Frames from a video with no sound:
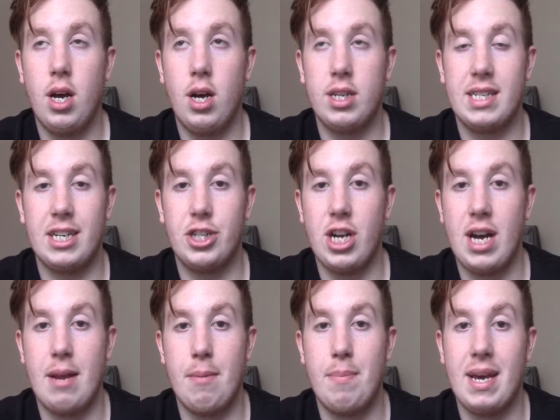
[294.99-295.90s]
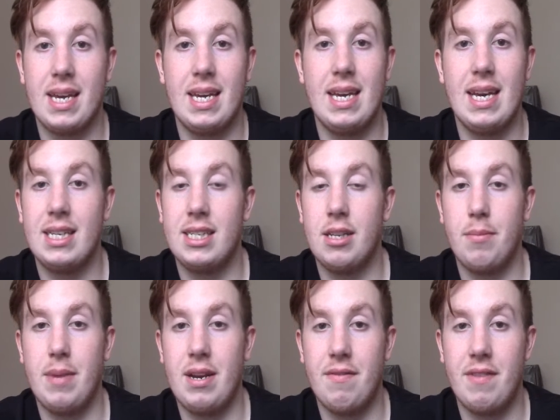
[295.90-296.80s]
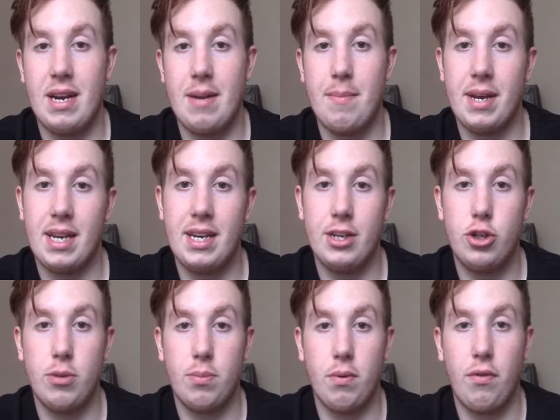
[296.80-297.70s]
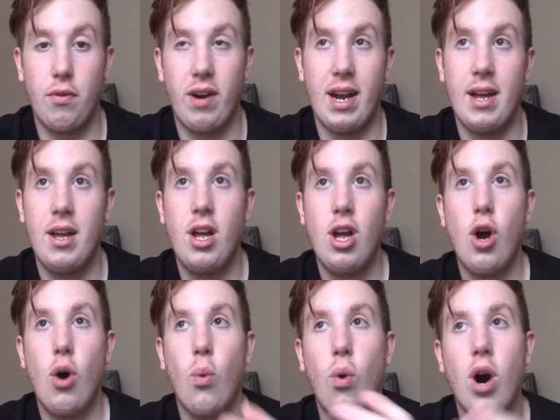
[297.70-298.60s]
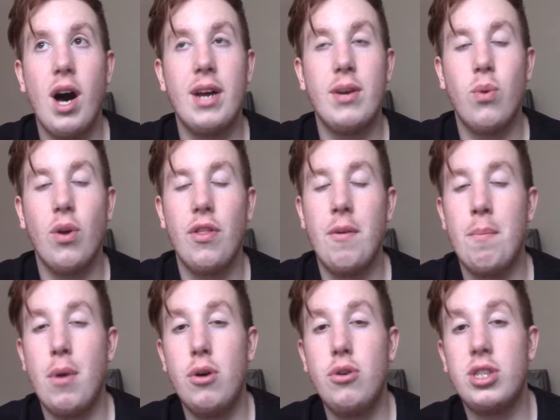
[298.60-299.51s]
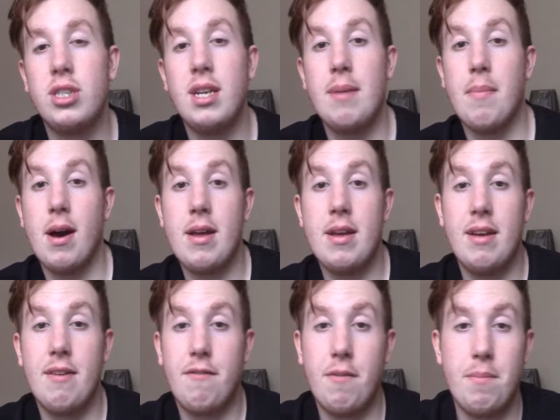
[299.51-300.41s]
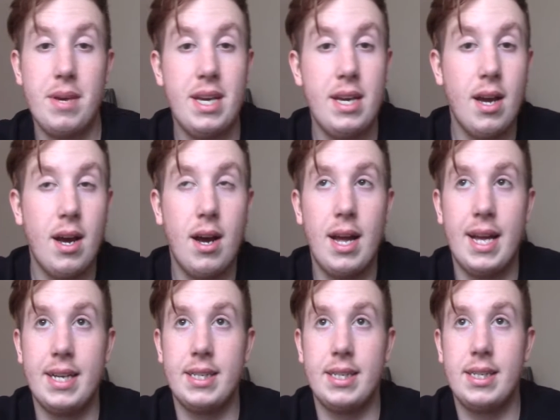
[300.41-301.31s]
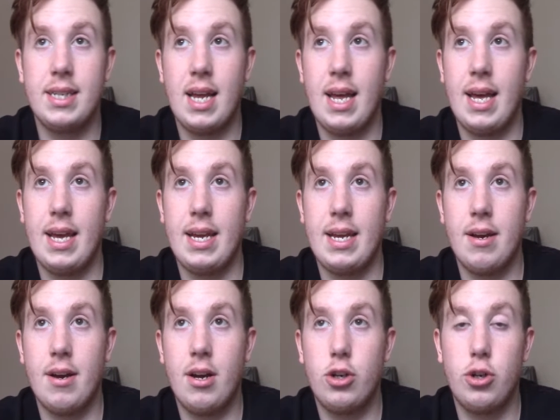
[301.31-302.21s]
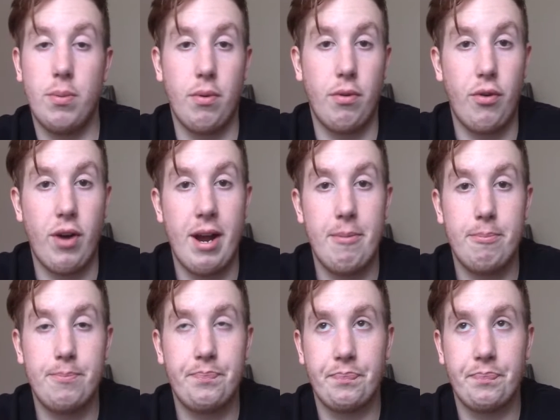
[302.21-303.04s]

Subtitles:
Sasha and Becky, into the main event and making it a triple threat. What I'd want the most for me is a triple threat.